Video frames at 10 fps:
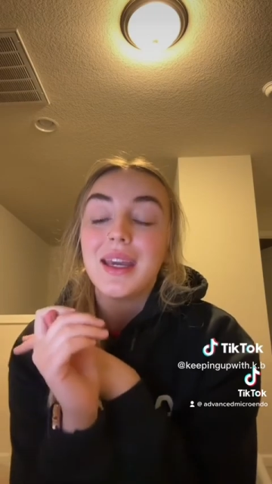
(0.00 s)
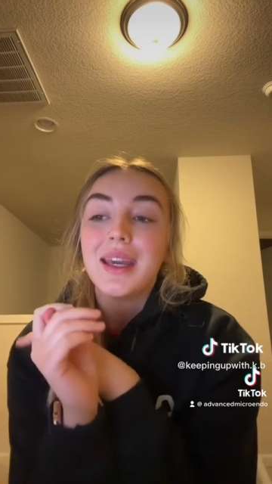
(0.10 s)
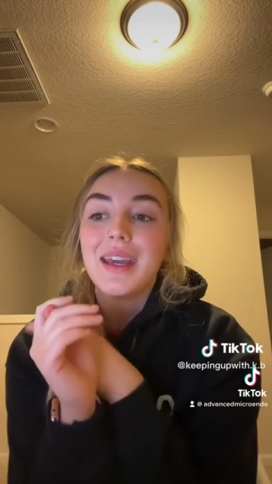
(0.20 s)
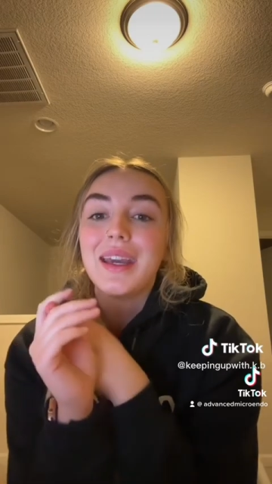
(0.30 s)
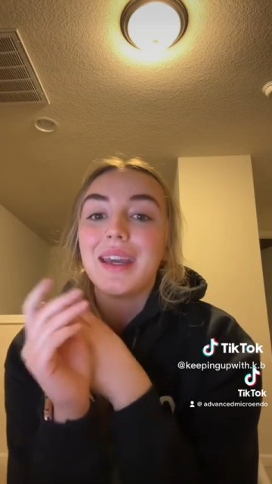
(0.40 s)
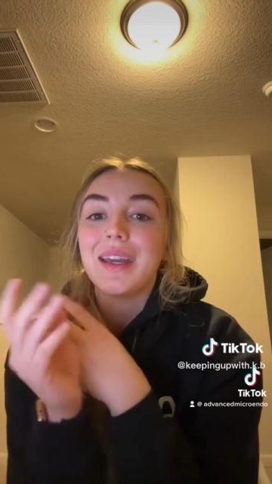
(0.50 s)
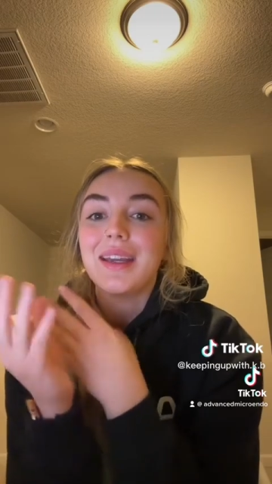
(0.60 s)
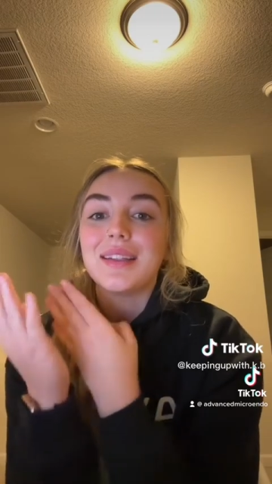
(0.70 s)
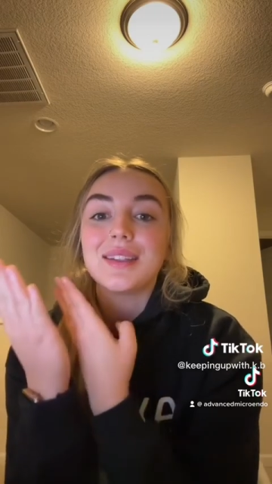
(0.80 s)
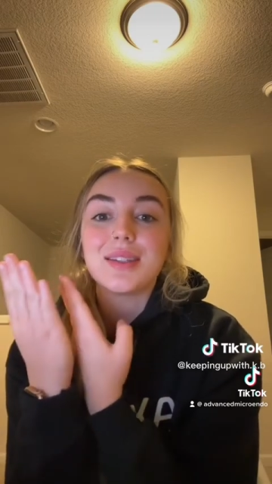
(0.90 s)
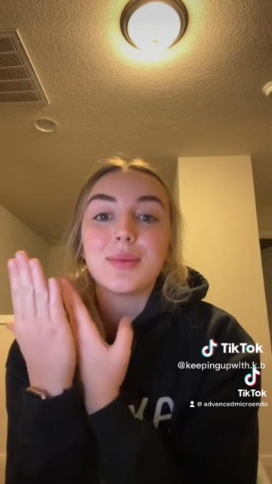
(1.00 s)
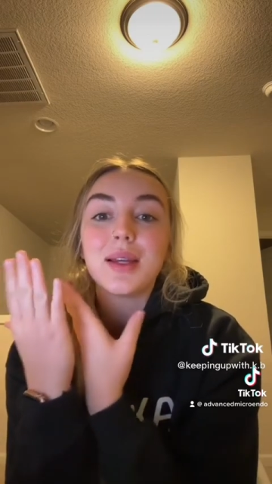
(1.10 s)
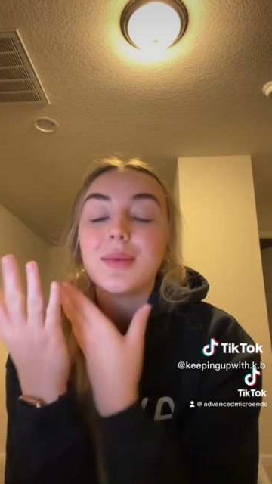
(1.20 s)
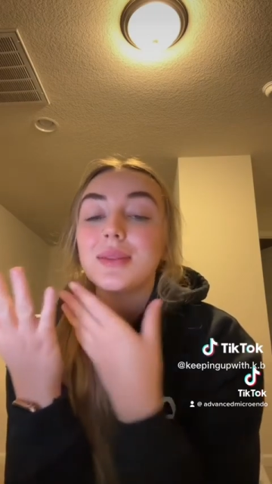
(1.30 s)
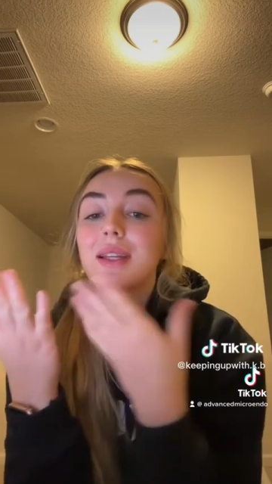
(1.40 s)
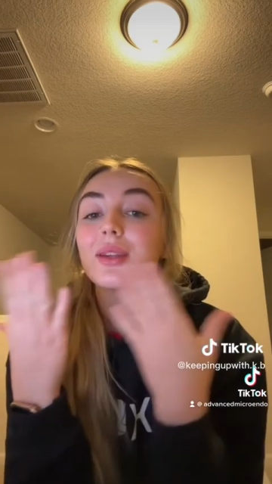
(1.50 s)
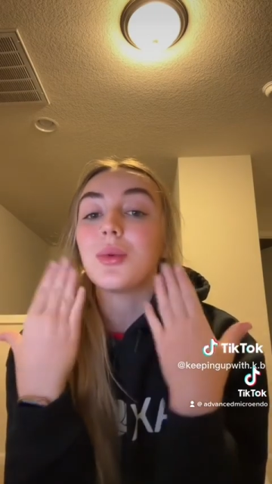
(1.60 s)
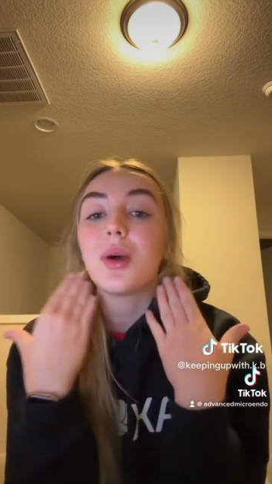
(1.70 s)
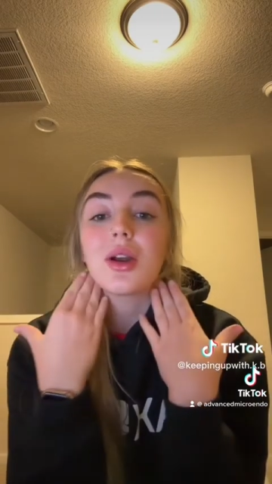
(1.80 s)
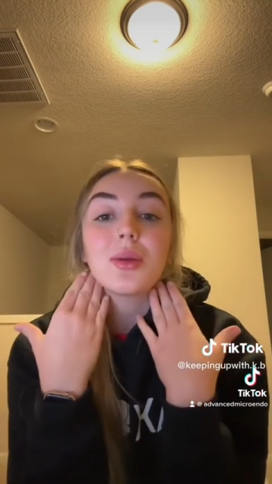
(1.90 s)
and sometimes like the
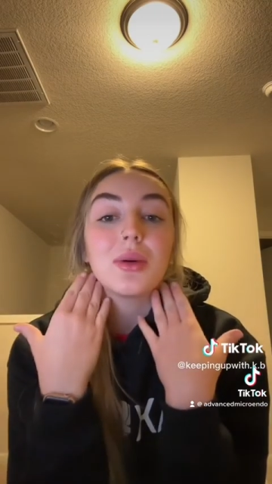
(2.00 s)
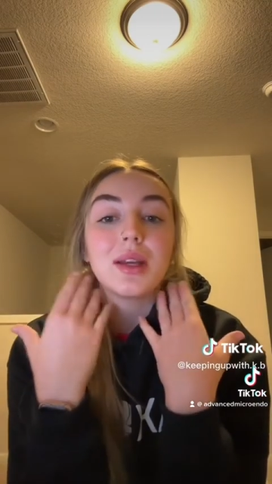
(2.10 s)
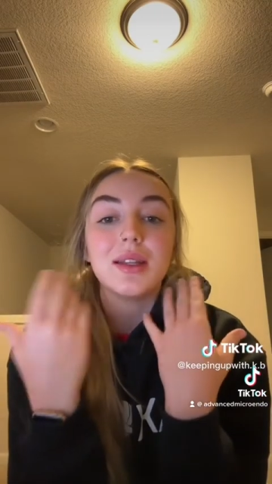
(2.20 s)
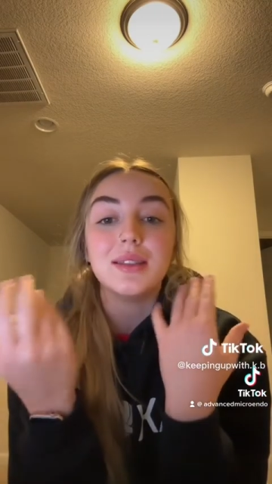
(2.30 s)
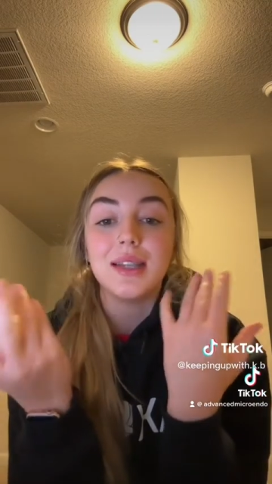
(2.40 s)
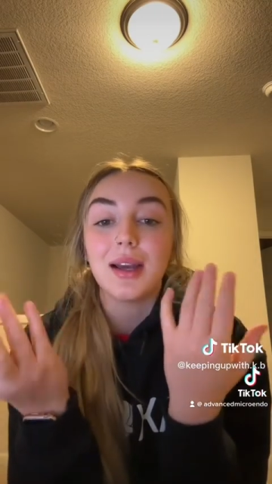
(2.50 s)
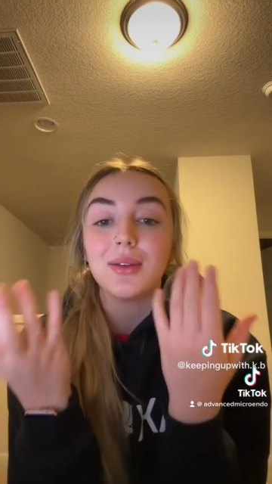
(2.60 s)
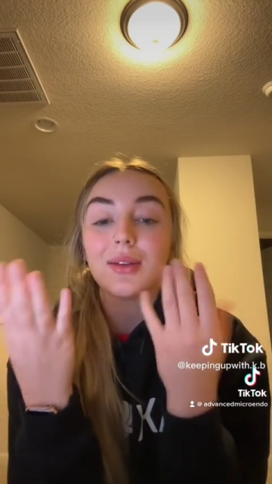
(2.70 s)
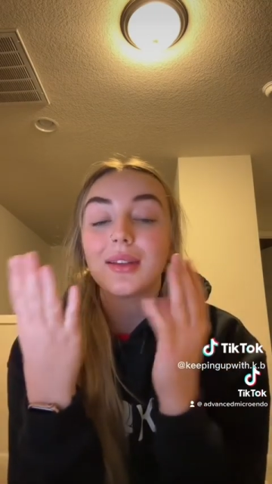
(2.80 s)
water will get down